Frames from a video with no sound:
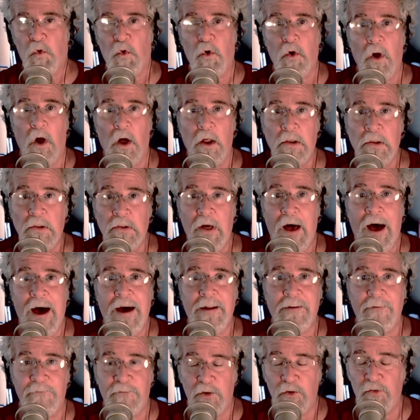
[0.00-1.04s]
a lot
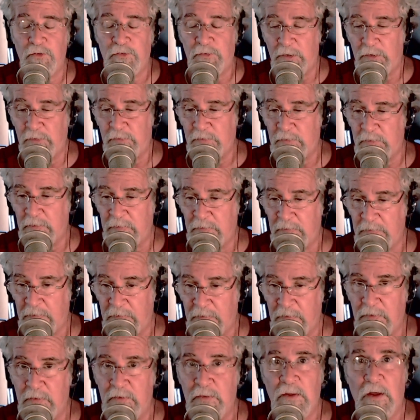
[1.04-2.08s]
of uses,
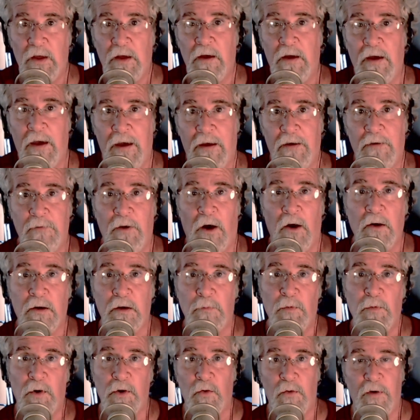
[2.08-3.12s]
the
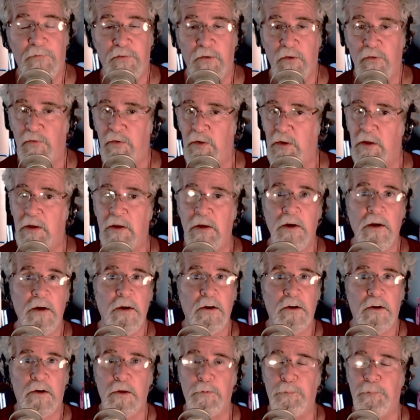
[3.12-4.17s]
Arcimoto FUV
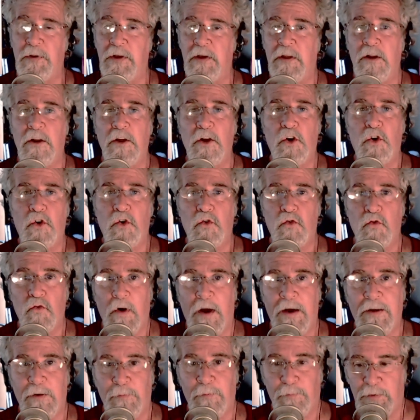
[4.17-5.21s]
could be an
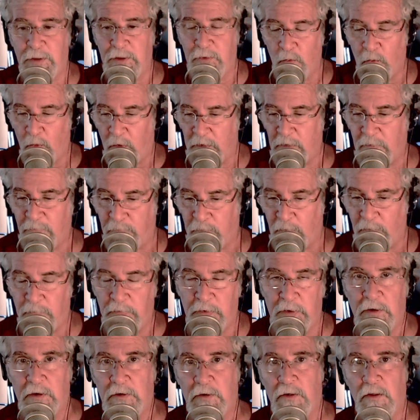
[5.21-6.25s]
incredibly wonderful
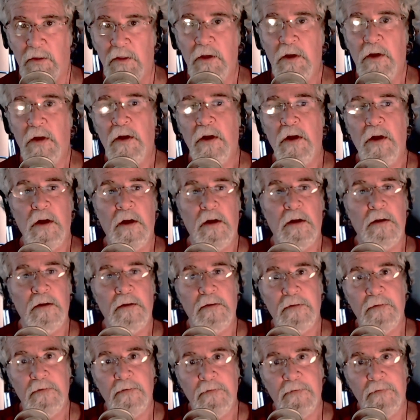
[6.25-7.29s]
vehicle.
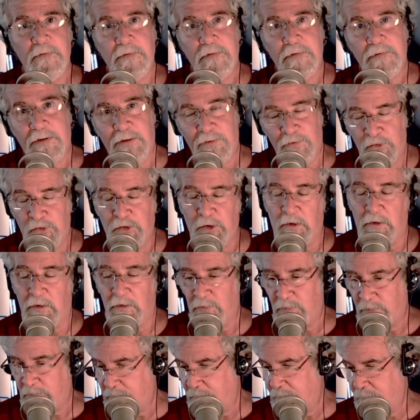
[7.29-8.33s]
Concerns.